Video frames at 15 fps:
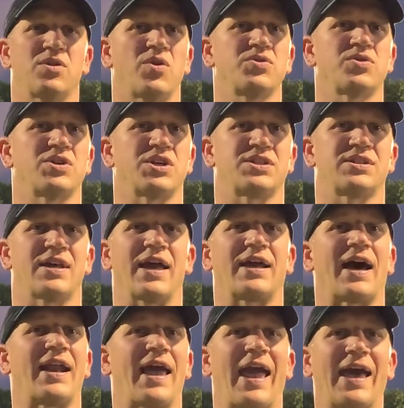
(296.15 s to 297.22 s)
Those are just
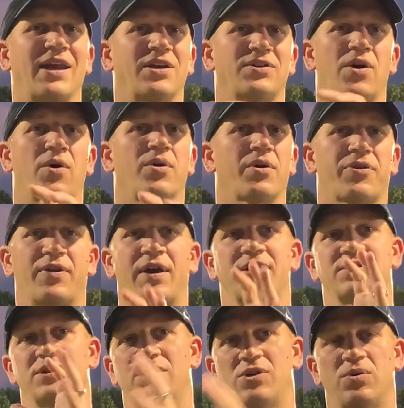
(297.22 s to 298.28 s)
kind of anecdotal
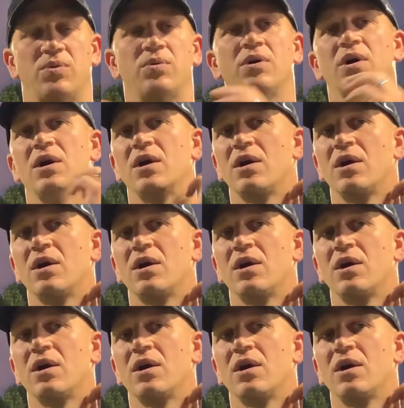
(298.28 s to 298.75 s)
things that you